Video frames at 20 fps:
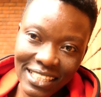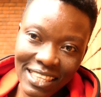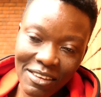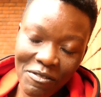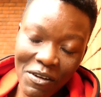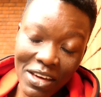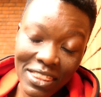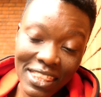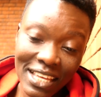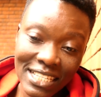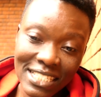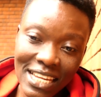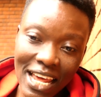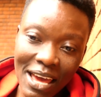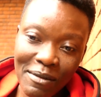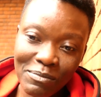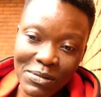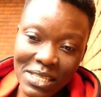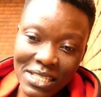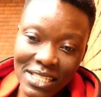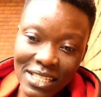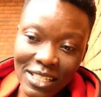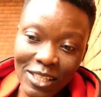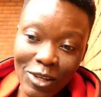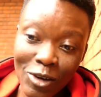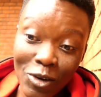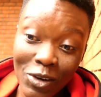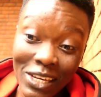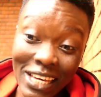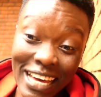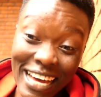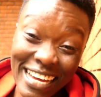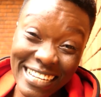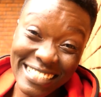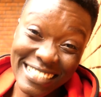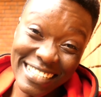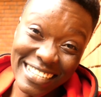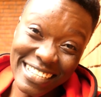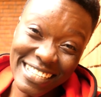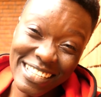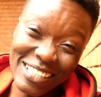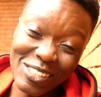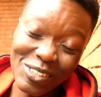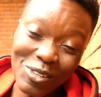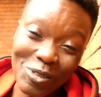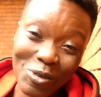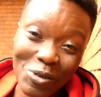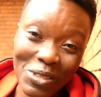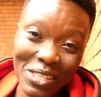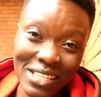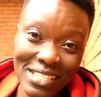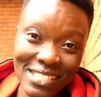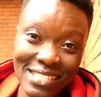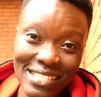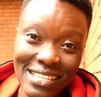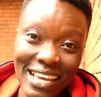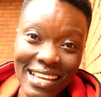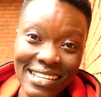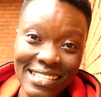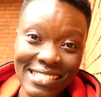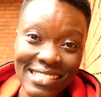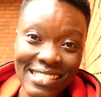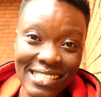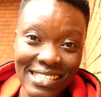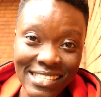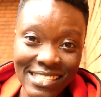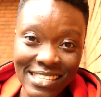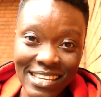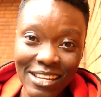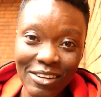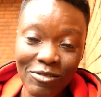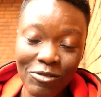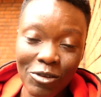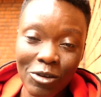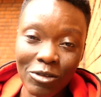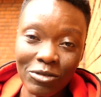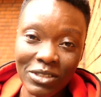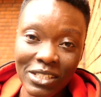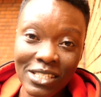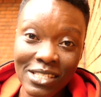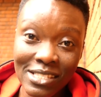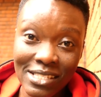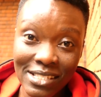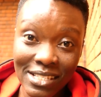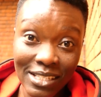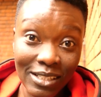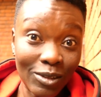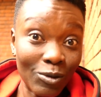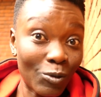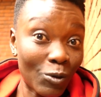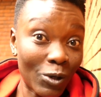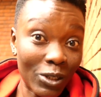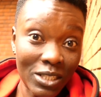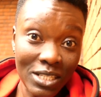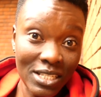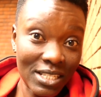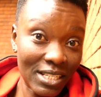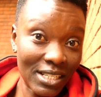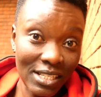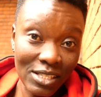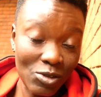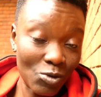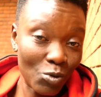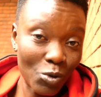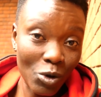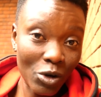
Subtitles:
The fact that I'm still going under, you know, there's anesthesia involved, is still what is